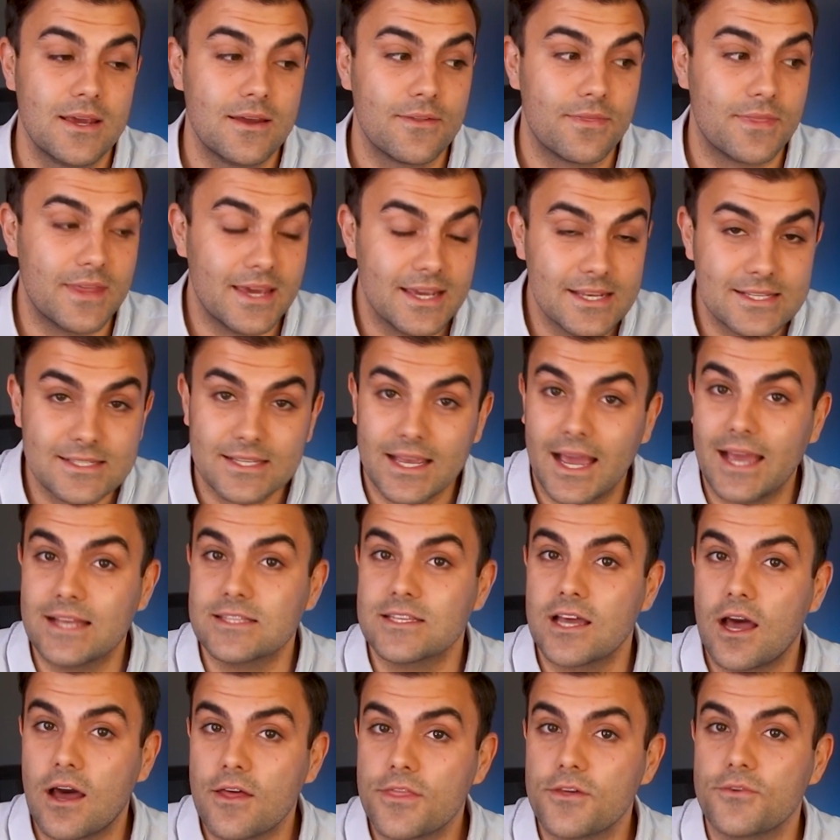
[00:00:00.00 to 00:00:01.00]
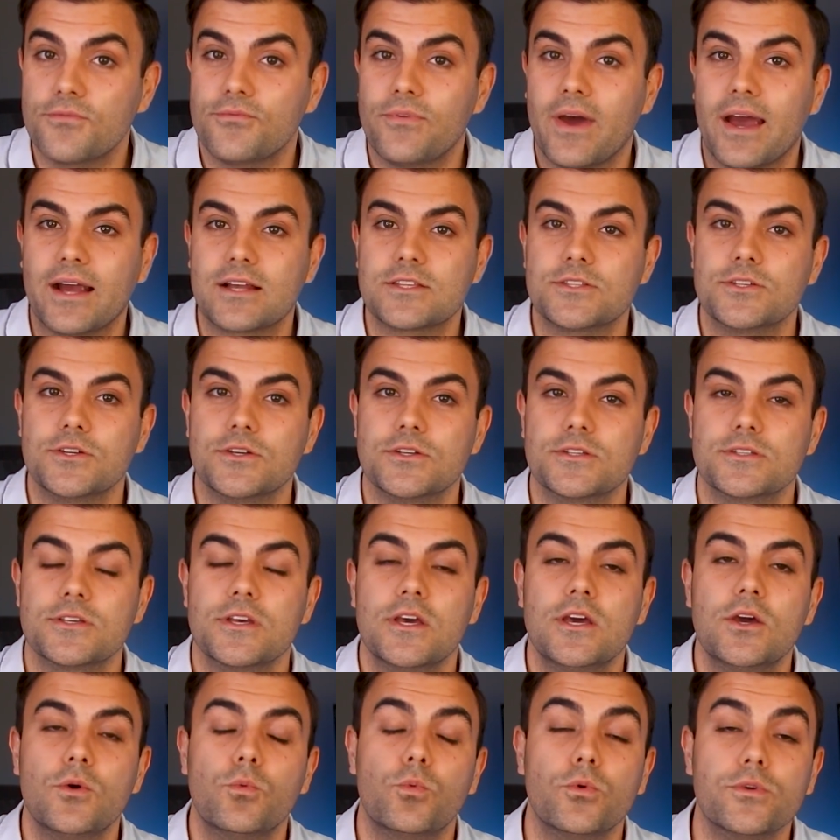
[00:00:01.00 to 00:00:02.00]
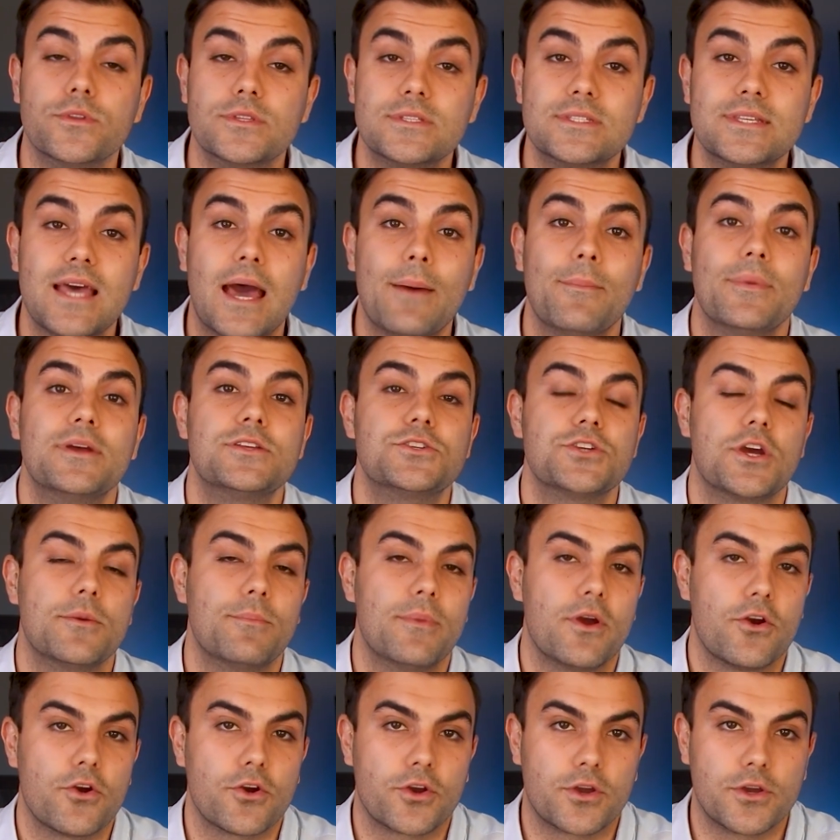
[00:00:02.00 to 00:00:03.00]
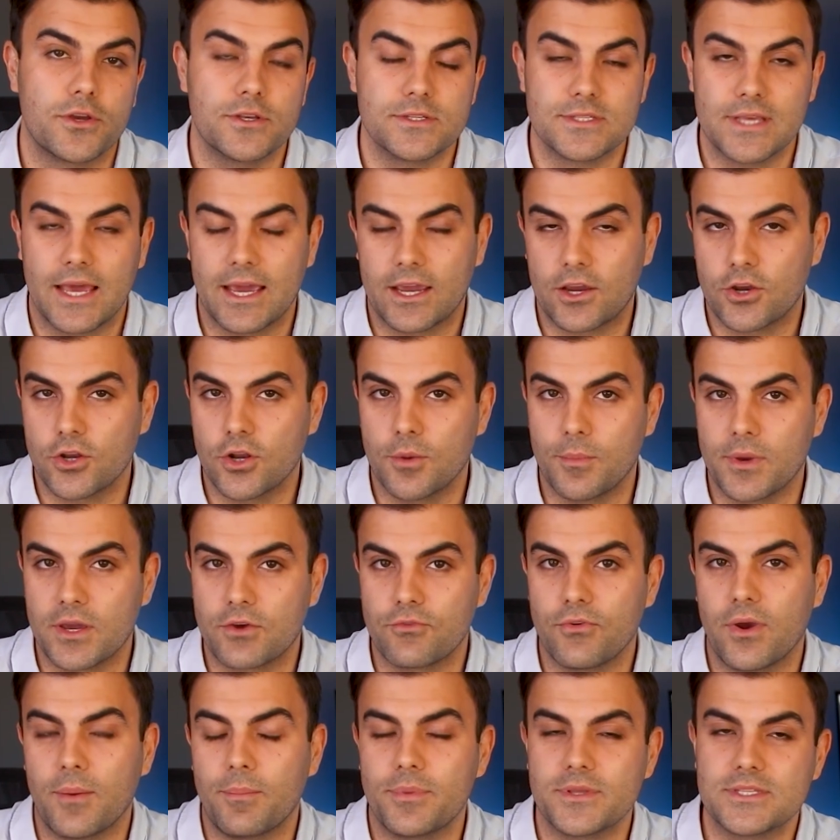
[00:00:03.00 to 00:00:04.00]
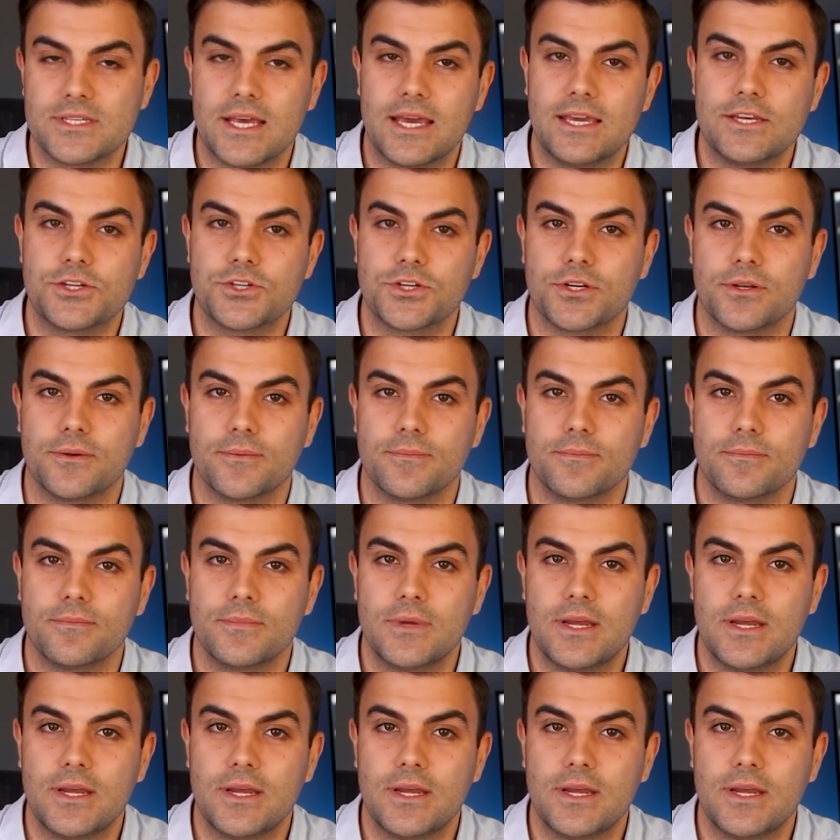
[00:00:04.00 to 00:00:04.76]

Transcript: This and other factors would damage America's economic reputation.